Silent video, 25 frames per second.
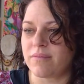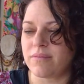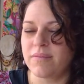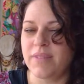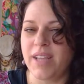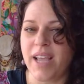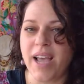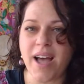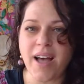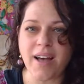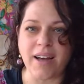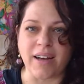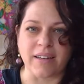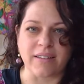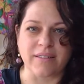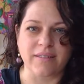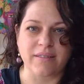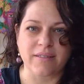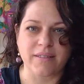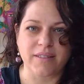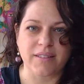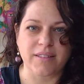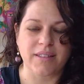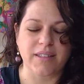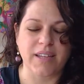yeah,
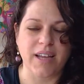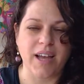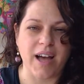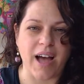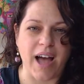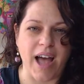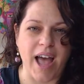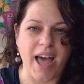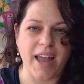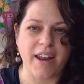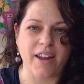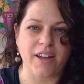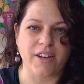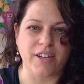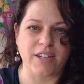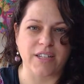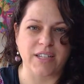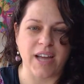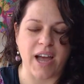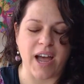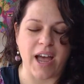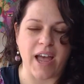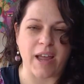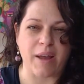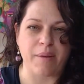yeah, I had a good
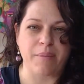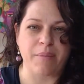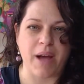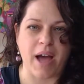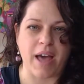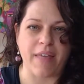time.